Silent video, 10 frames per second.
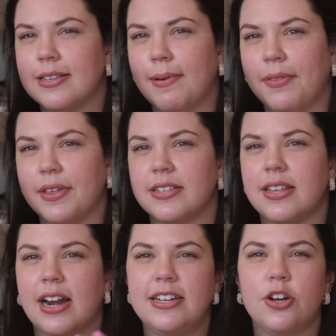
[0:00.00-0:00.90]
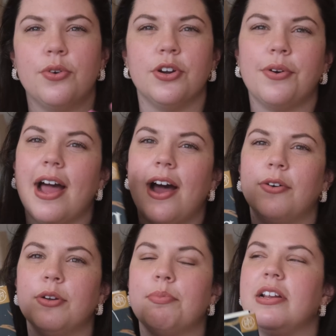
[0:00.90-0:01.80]
about this that I don't know how
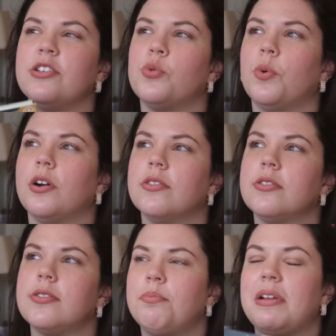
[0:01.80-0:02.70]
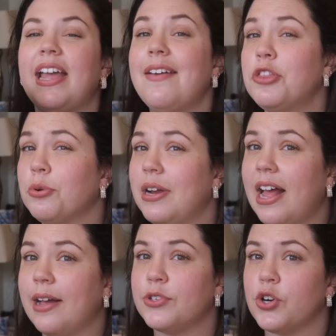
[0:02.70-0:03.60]
to put into words. But I gave it
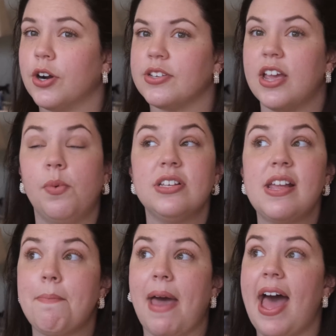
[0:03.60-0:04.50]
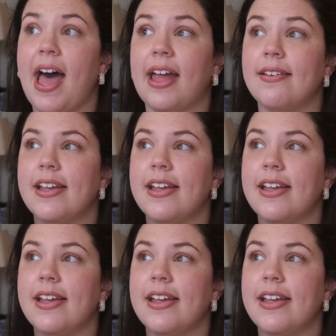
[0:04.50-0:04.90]
3.5 stars. It wasn't bad.